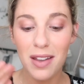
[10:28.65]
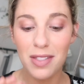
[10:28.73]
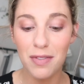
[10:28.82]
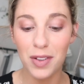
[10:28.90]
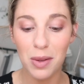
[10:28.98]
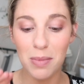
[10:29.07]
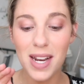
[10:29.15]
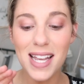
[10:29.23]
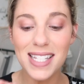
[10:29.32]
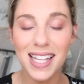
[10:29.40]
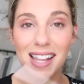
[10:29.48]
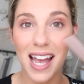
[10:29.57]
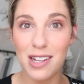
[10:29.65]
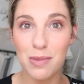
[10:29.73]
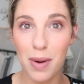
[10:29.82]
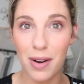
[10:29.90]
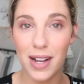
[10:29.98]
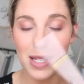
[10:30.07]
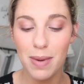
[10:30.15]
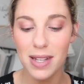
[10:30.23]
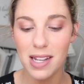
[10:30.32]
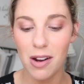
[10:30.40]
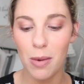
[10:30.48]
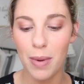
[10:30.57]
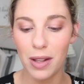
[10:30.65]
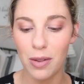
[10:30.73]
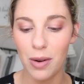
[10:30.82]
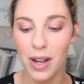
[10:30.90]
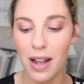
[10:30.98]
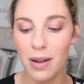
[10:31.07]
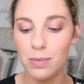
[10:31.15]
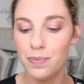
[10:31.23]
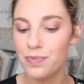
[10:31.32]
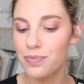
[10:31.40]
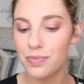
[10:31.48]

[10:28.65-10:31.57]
The Voluminous Lash Paradise Mascara by L'Oreal.